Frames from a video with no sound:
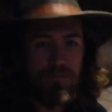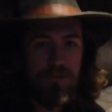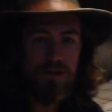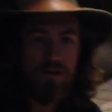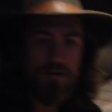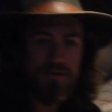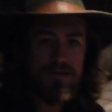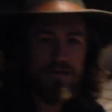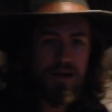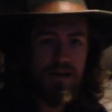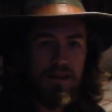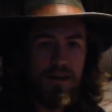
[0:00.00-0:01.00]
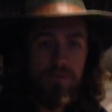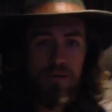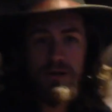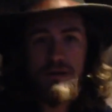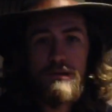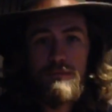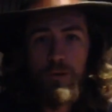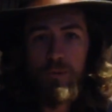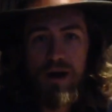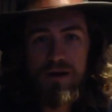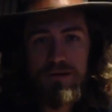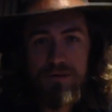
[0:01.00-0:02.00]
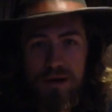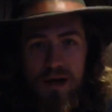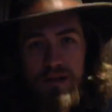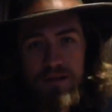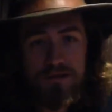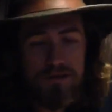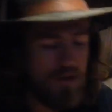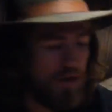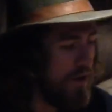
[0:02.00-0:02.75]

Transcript: couple of years, decided that I wanted to learn more practical knowledge.